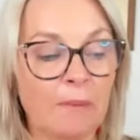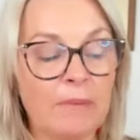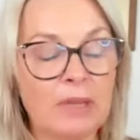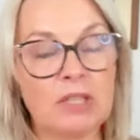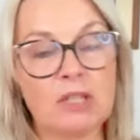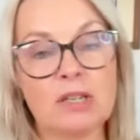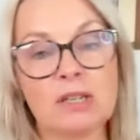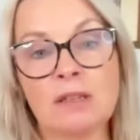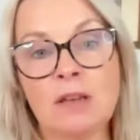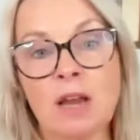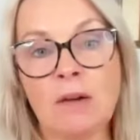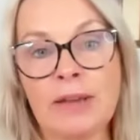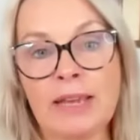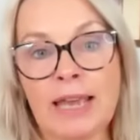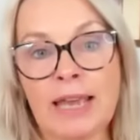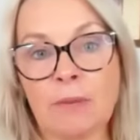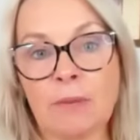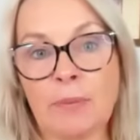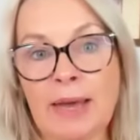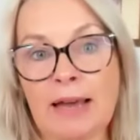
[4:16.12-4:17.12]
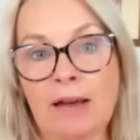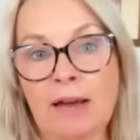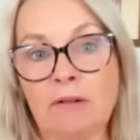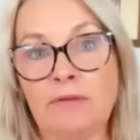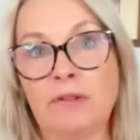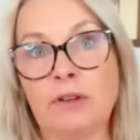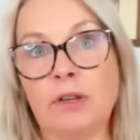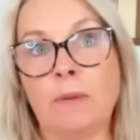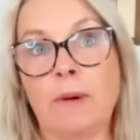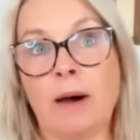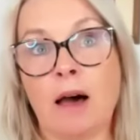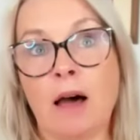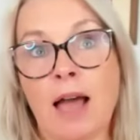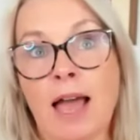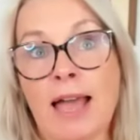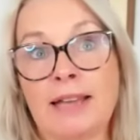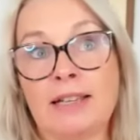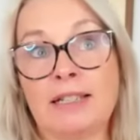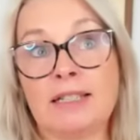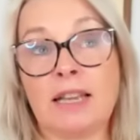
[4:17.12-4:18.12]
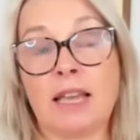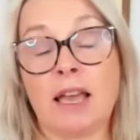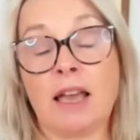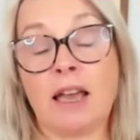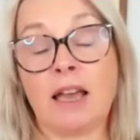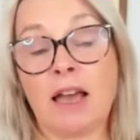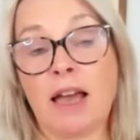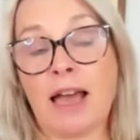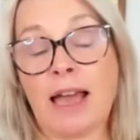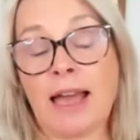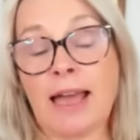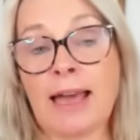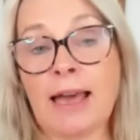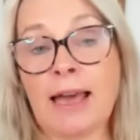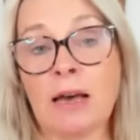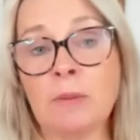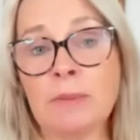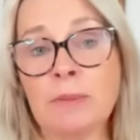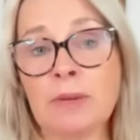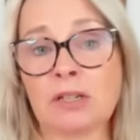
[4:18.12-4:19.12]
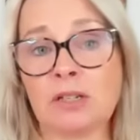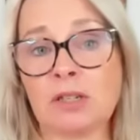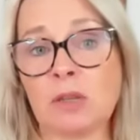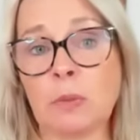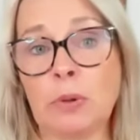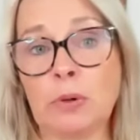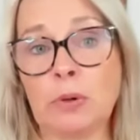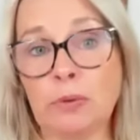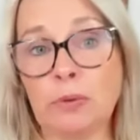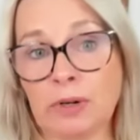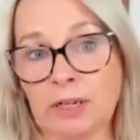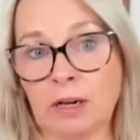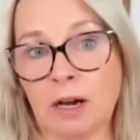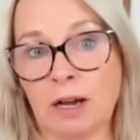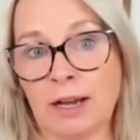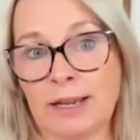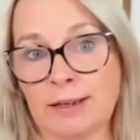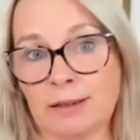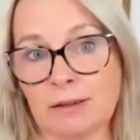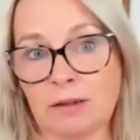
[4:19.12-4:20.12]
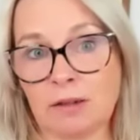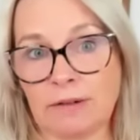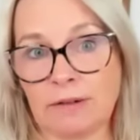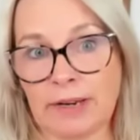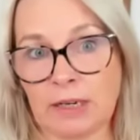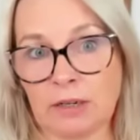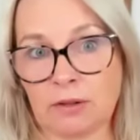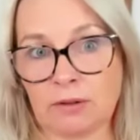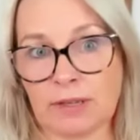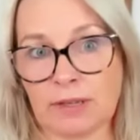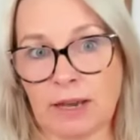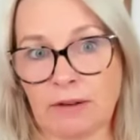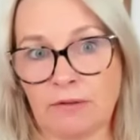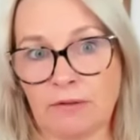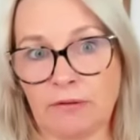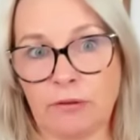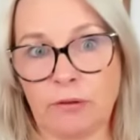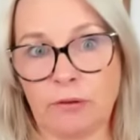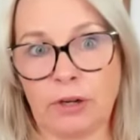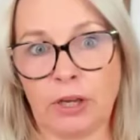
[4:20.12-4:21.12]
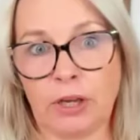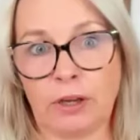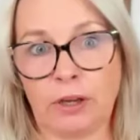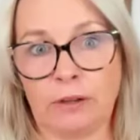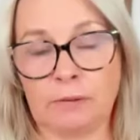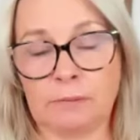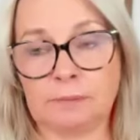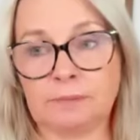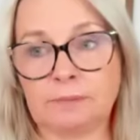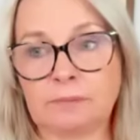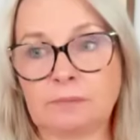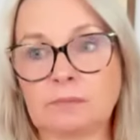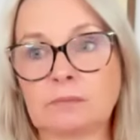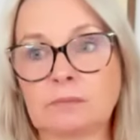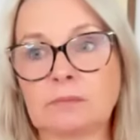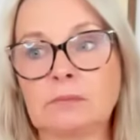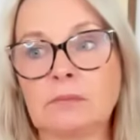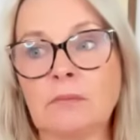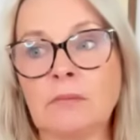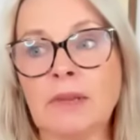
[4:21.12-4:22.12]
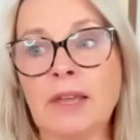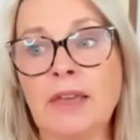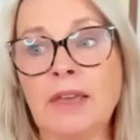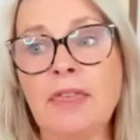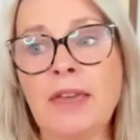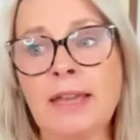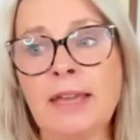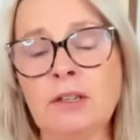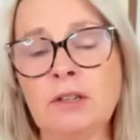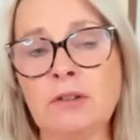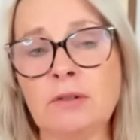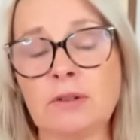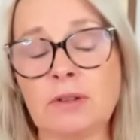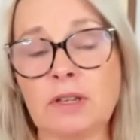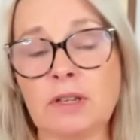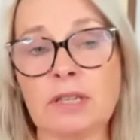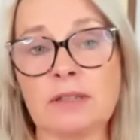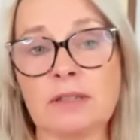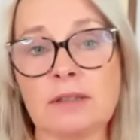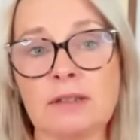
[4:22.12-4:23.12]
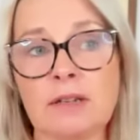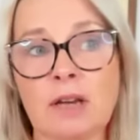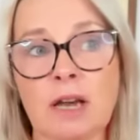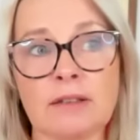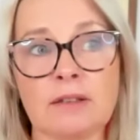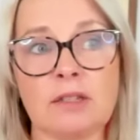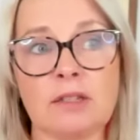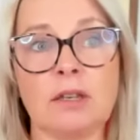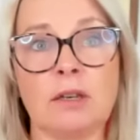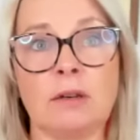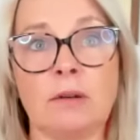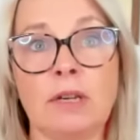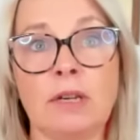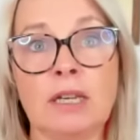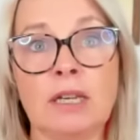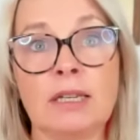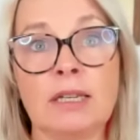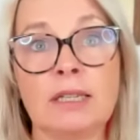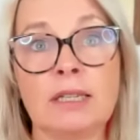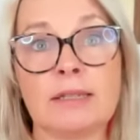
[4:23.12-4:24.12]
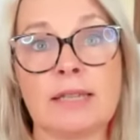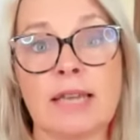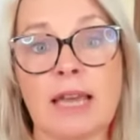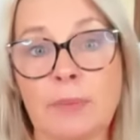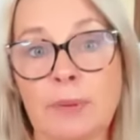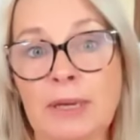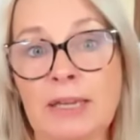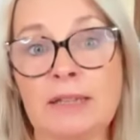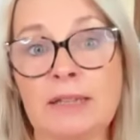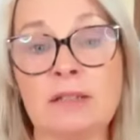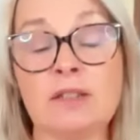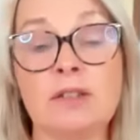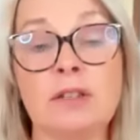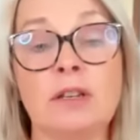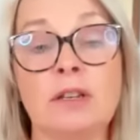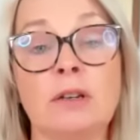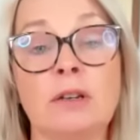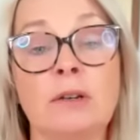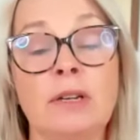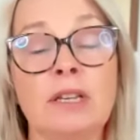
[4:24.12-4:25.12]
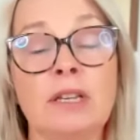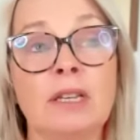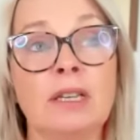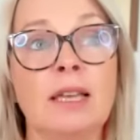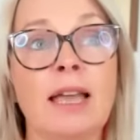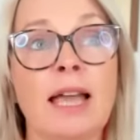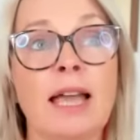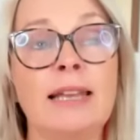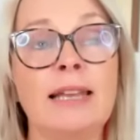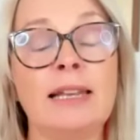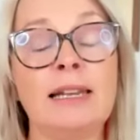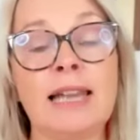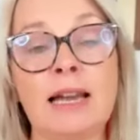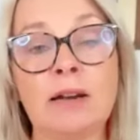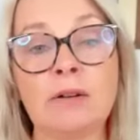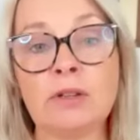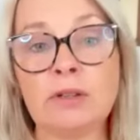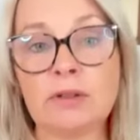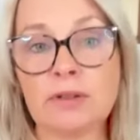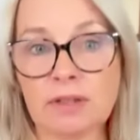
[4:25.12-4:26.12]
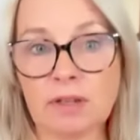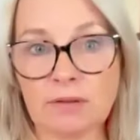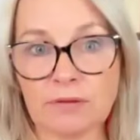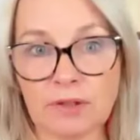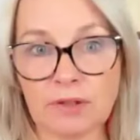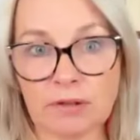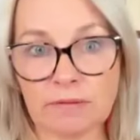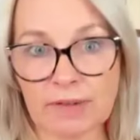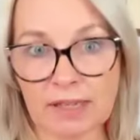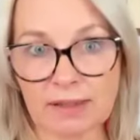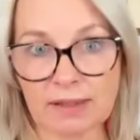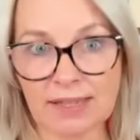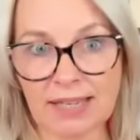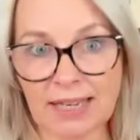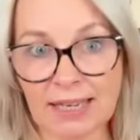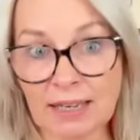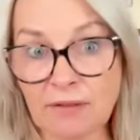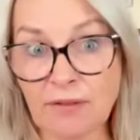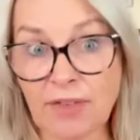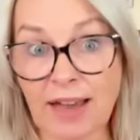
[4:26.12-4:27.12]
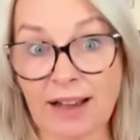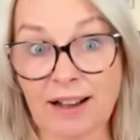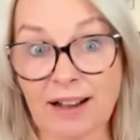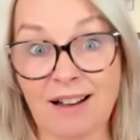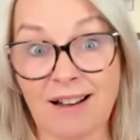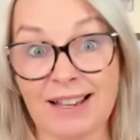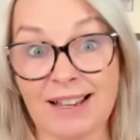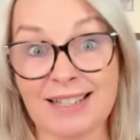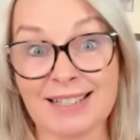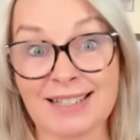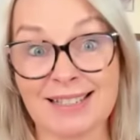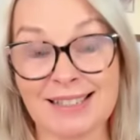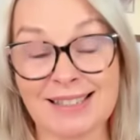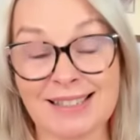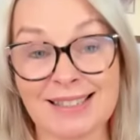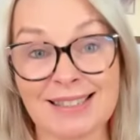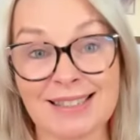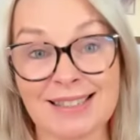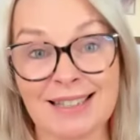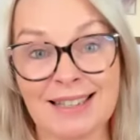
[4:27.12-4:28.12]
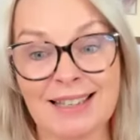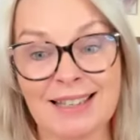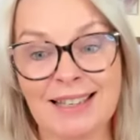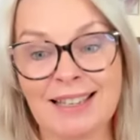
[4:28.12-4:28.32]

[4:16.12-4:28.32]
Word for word: but just knowing how powerful you are and how much support and guidance your angels have for you then you can start to tap into and allow yourself to receive that guidance